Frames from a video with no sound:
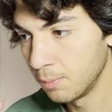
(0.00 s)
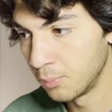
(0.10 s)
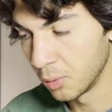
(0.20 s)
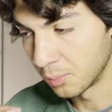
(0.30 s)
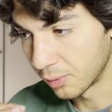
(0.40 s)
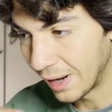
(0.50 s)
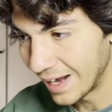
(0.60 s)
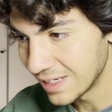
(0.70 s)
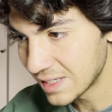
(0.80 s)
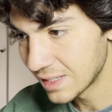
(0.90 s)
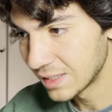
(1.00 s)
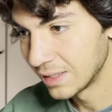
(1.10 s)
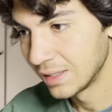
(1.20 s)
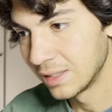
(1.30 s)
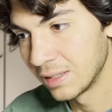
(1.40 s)
but price
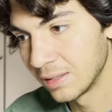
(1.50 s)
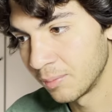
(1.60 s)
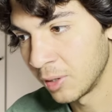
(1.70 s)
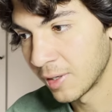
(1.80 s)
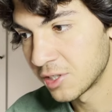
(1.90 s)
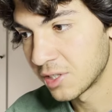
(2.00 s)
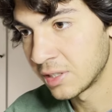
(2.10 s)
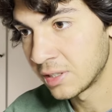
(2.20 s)
pretty much